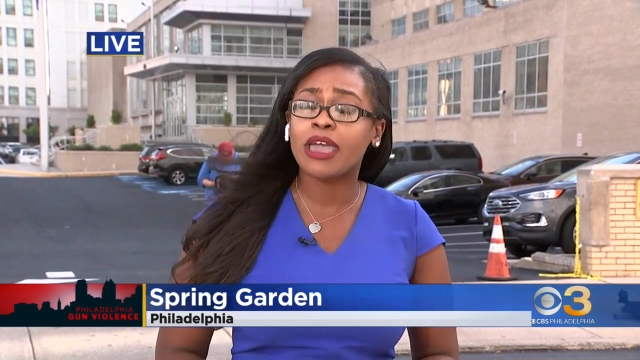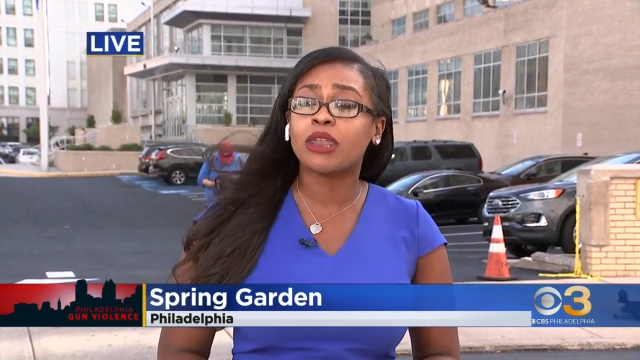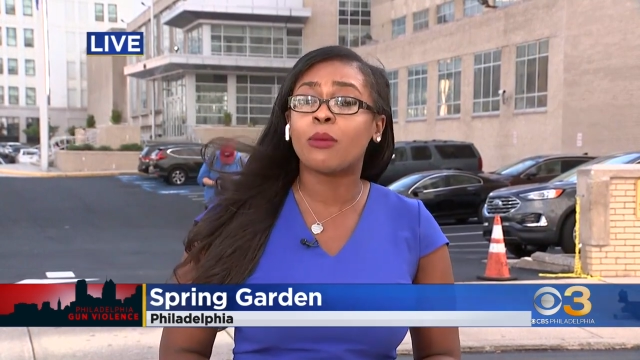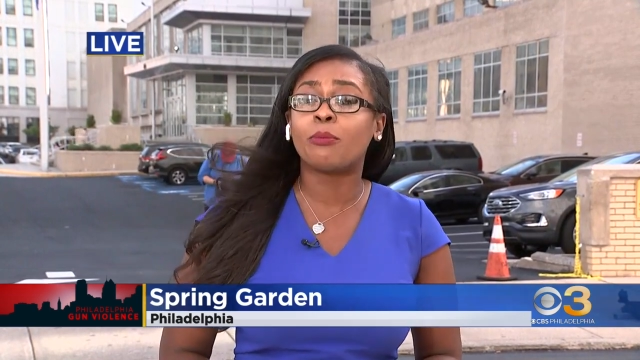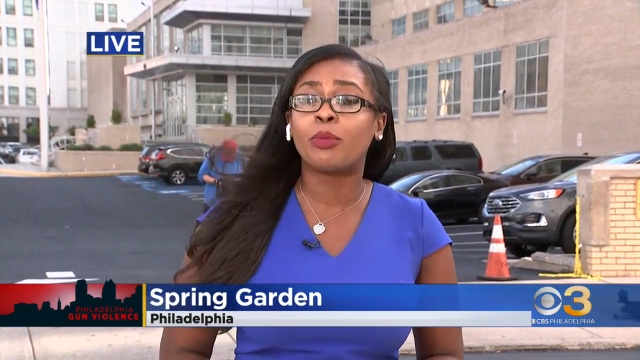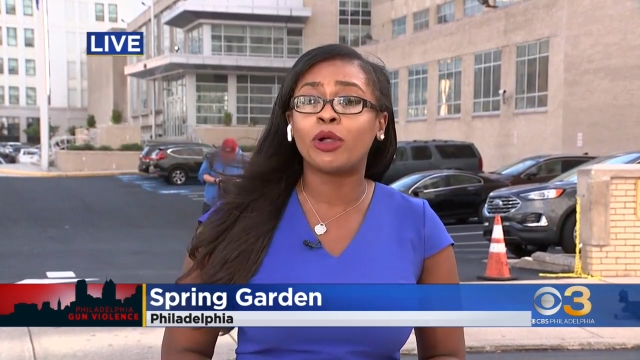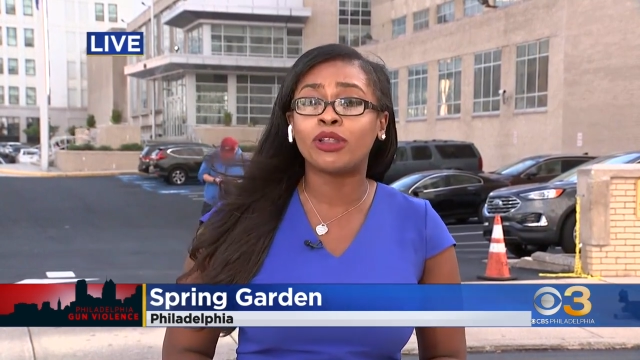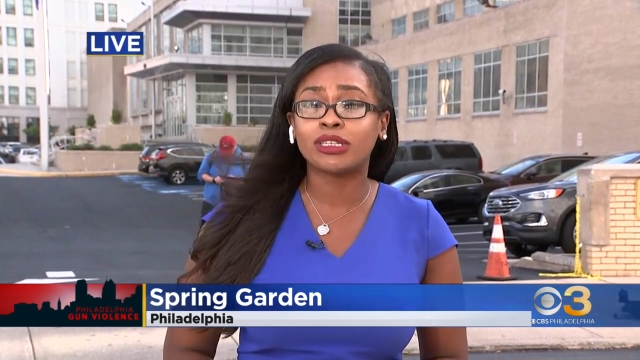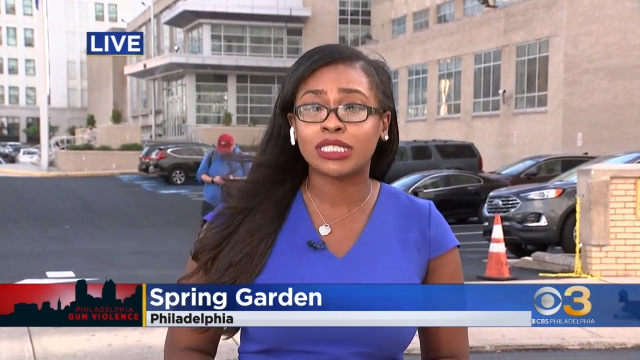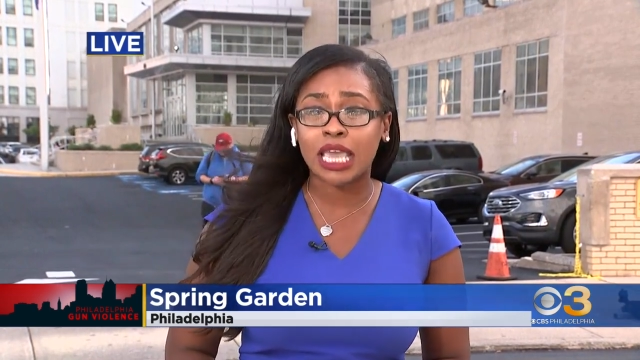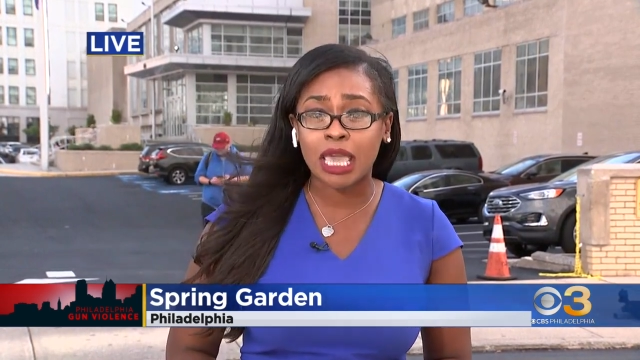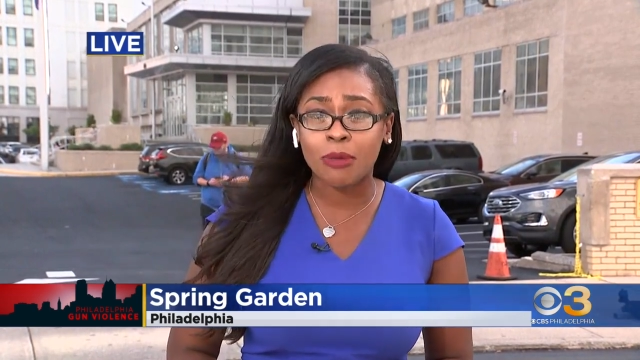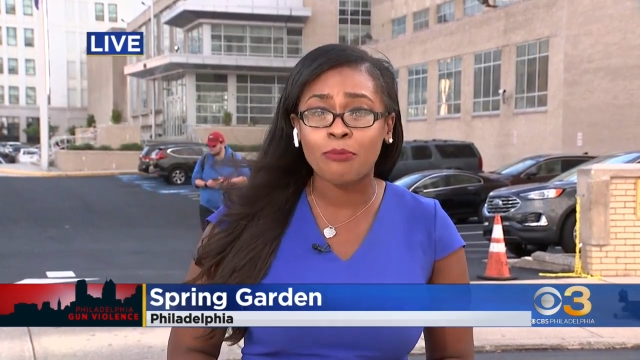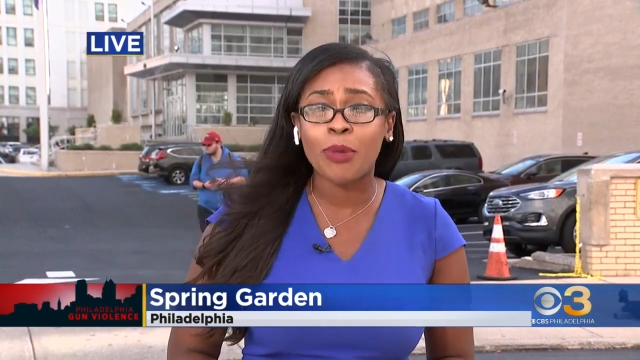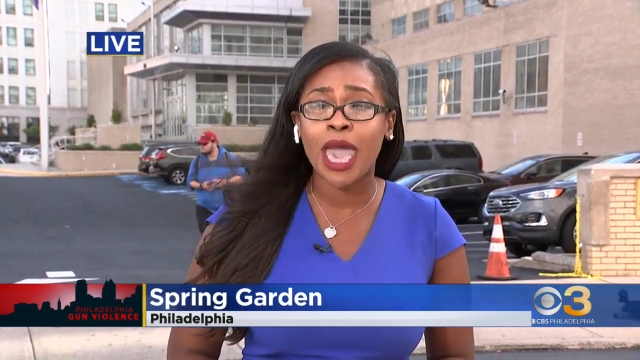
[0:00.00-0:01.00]
and a
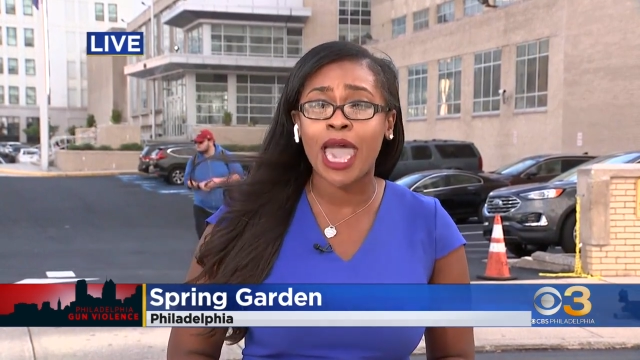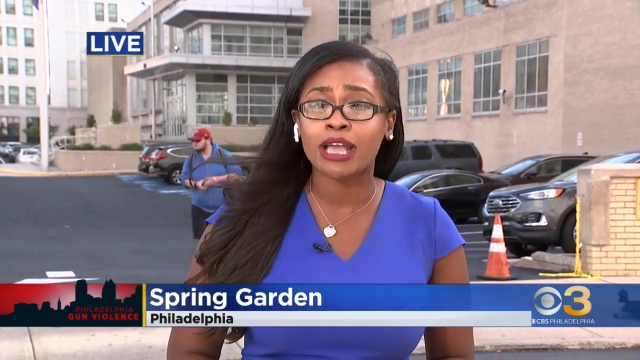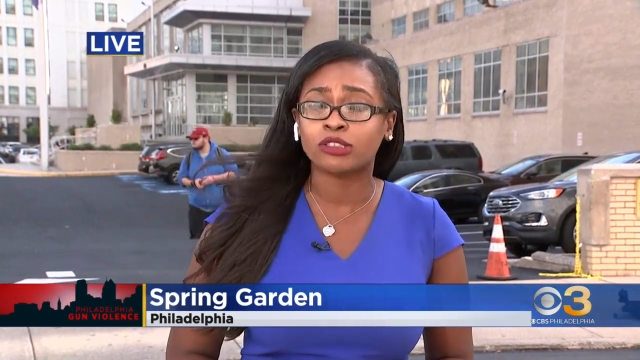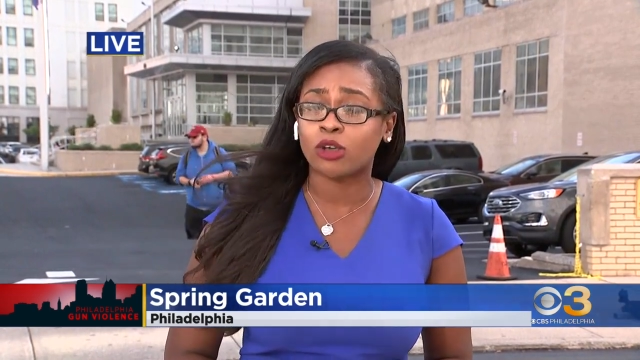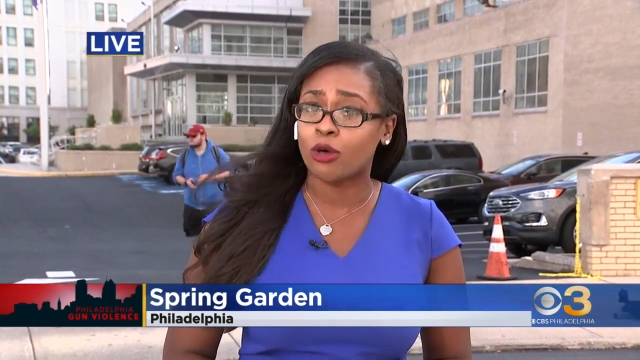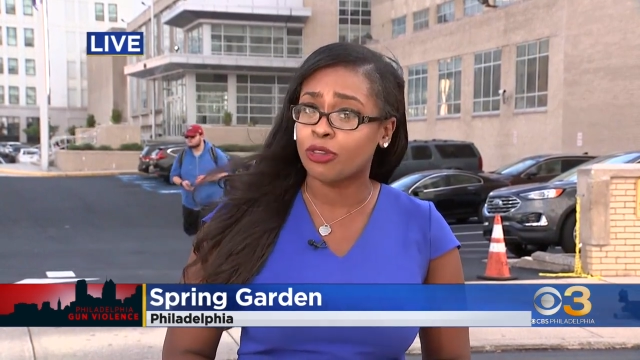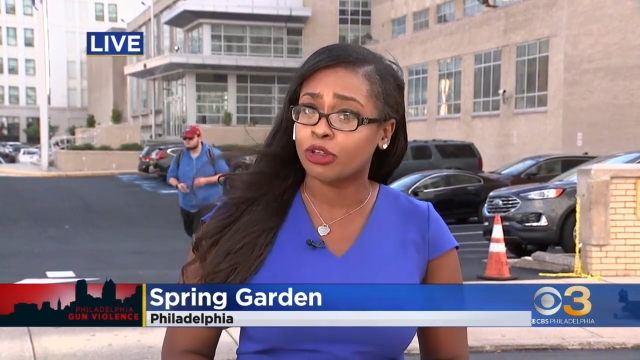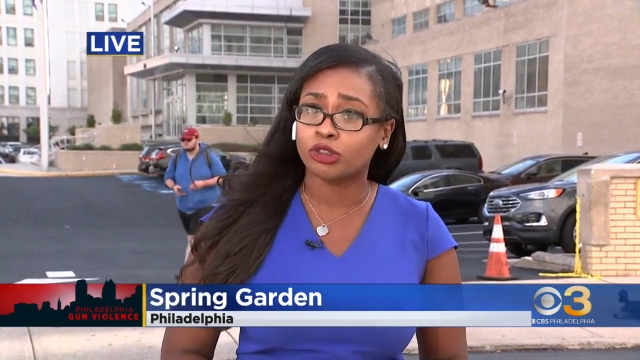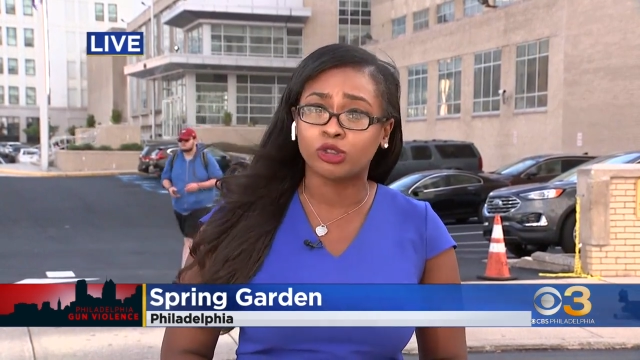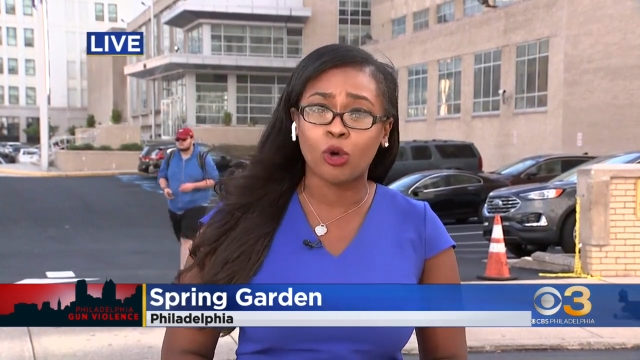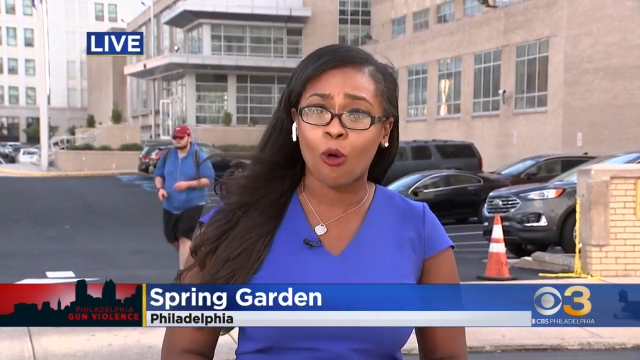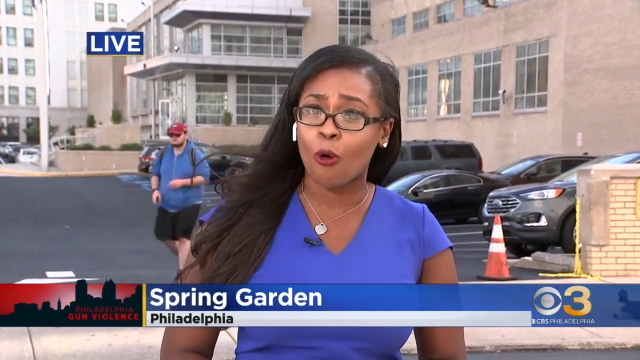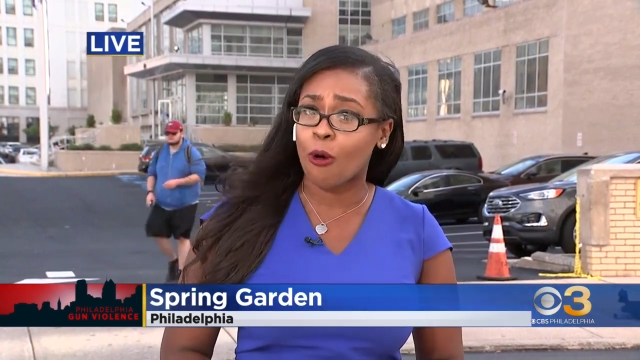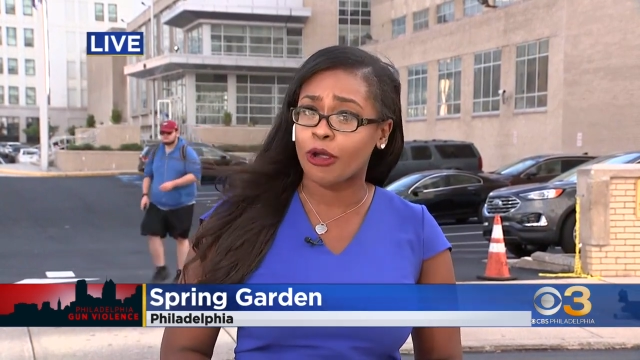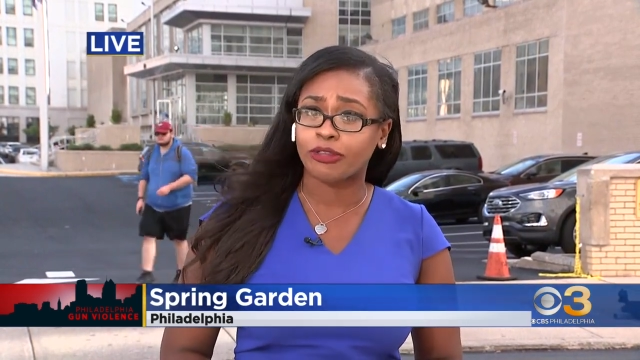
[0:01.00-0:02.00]
bullet impact on the
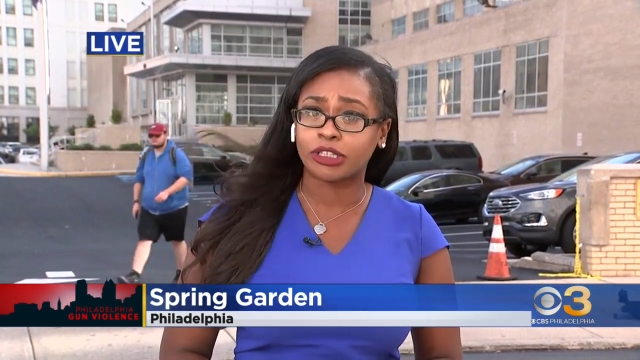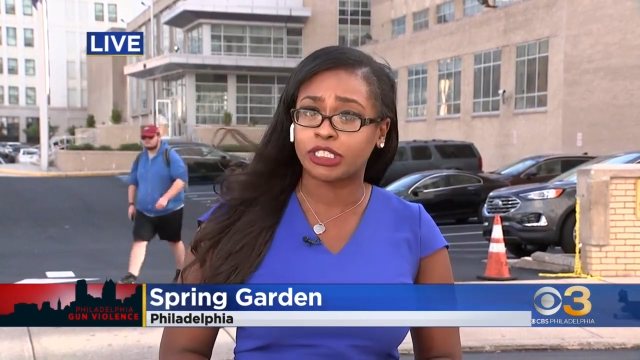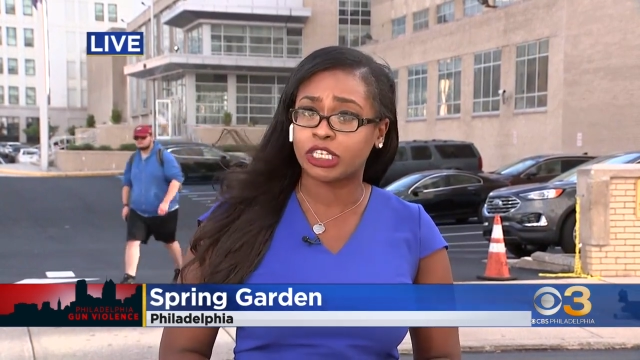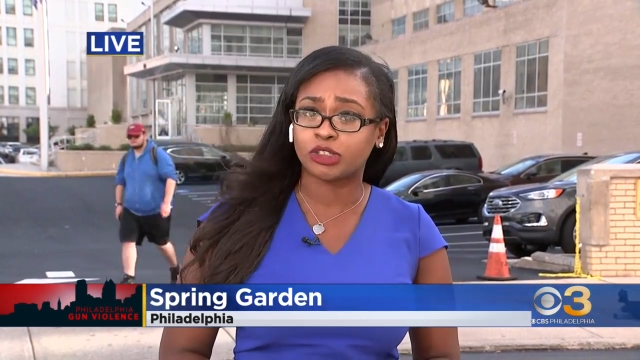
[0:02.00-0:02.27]
door.